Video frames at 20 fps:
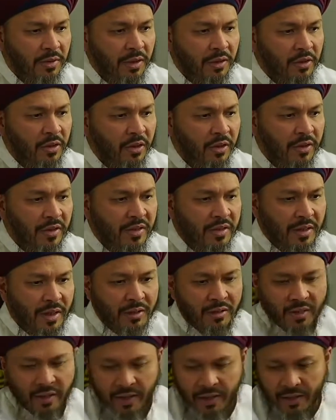Now you're going to
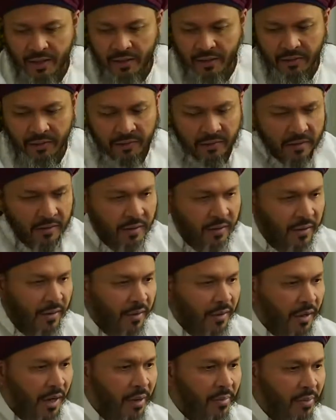start thinking,
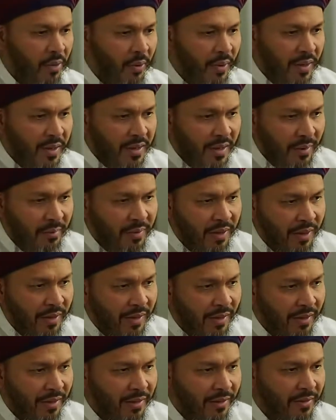I'm doing
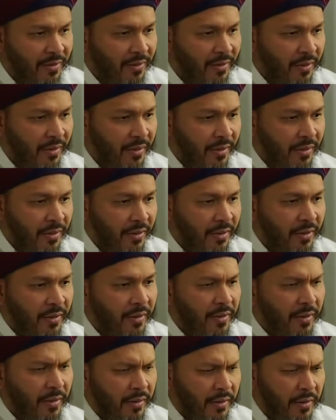something like this.
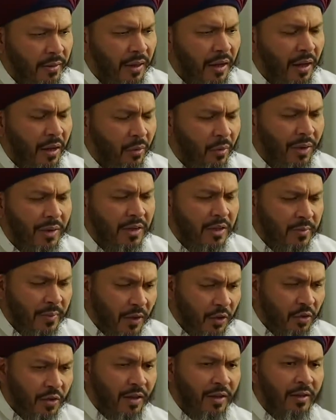What
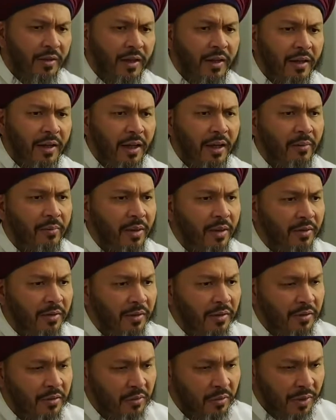is my shaykh thinking
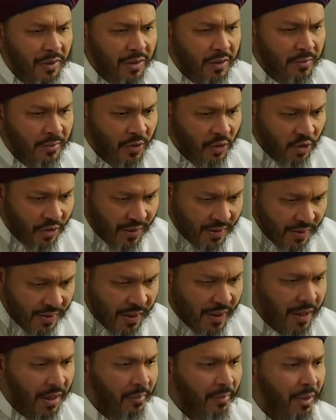about this? What is my shaykh
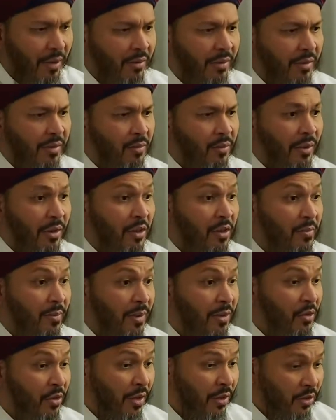saying about this? What
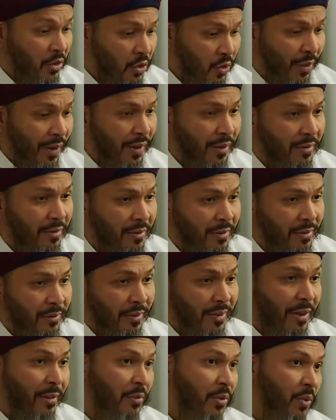is my shaykh doing
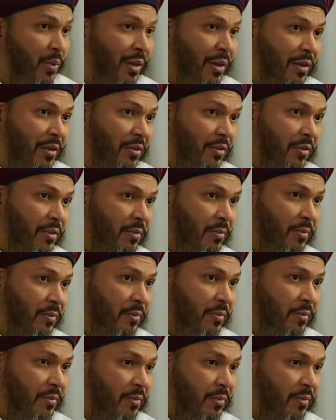when I'm doing this?